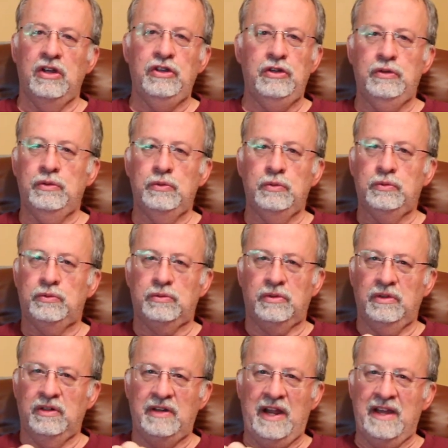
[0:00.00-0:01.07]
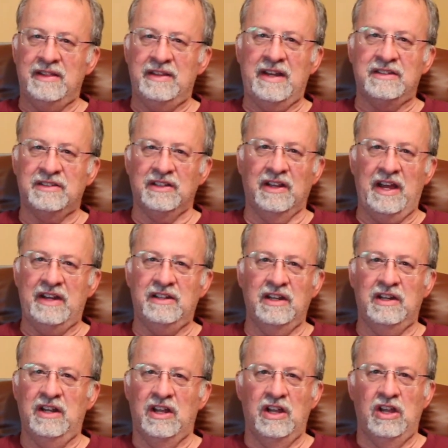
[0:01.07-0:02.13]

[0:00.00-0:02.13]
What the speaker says: you had that selected,